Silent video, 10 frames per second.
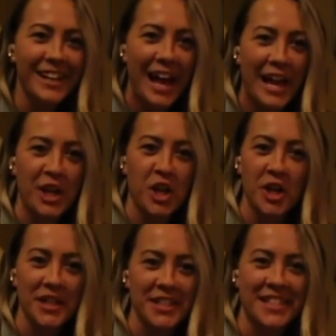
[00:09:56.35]
I
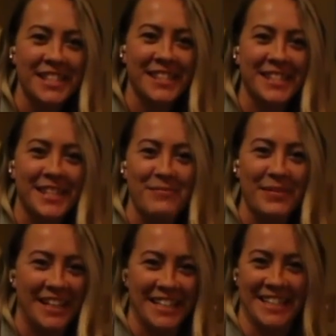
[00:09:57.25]
cooked
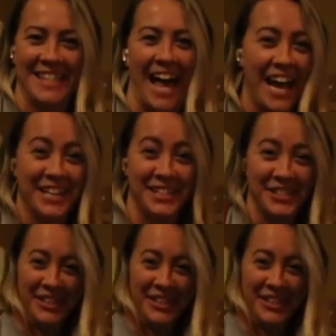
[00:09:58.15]
something inside you.